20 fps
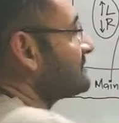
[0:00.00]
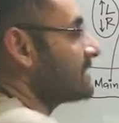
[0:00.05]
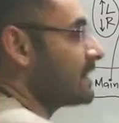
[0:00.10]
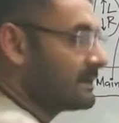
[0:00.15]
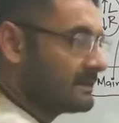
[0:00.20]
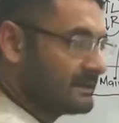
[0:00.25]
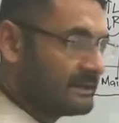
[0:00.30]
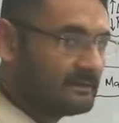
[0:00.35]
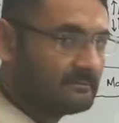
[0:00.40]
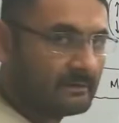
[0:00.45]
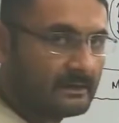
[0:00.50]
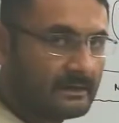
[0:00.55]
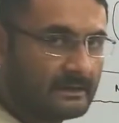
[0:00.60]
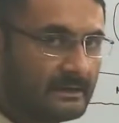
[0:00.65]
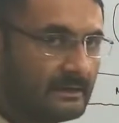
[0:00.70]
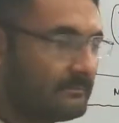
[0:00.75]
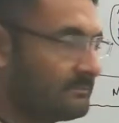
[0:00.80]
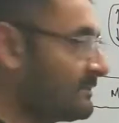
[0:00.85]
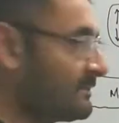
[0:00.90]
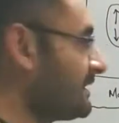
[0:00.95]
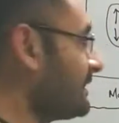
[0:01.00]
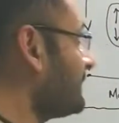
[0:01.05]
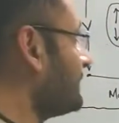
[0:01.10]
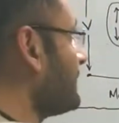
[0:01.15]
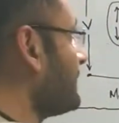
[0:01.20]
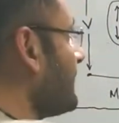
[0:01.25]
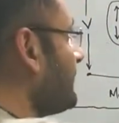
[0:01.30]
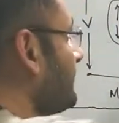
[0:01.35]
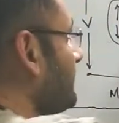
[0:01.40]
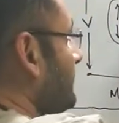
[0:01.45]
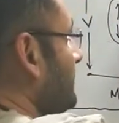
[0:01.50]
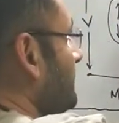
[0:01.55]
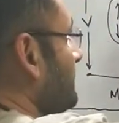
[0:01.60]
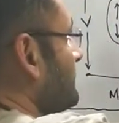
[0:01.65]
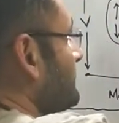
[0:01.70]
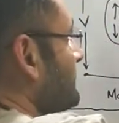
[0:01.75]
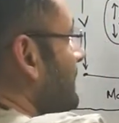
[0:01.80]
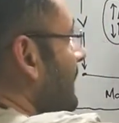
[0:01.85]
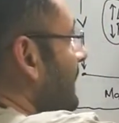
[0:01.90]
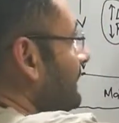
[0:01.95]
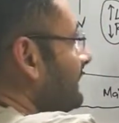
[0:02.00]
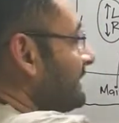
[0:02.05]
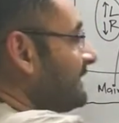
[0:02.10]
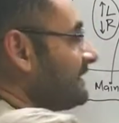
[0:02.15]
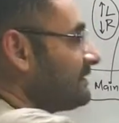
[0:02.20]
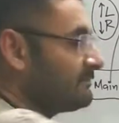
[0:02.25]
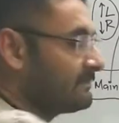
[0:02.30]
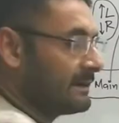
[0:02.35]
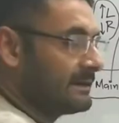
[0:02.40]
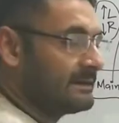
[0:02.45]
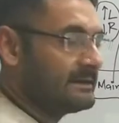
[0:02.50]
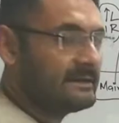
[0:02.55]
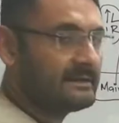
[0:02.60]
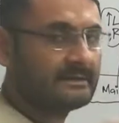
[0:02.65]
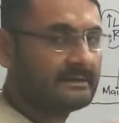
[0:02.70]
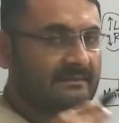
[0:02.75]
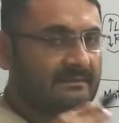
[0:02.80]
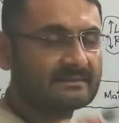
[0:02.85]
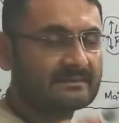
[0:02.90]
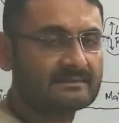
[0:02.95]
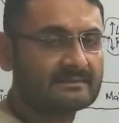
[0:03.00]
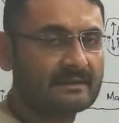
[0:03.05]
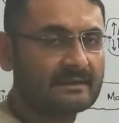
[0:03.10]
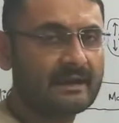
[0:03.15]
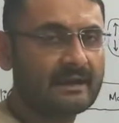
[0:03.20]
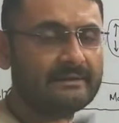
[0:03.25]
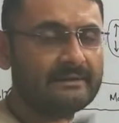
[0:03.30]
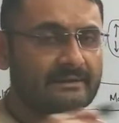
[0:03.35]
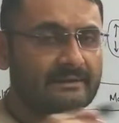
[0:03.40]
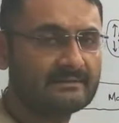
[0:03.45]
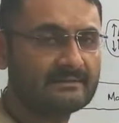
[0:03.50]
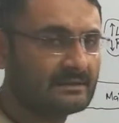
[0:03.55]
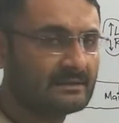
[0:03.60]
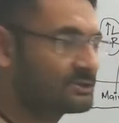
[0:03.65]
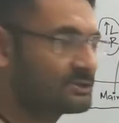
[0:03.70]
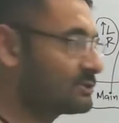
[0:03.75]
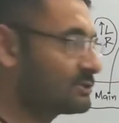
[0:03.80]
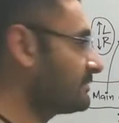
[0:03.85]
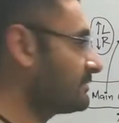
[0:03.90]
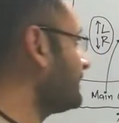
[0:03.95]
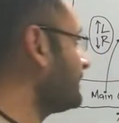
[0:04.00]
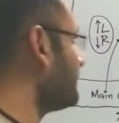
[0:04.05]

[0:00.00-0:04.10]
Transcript: the starting winding. That starting winding is designed in such a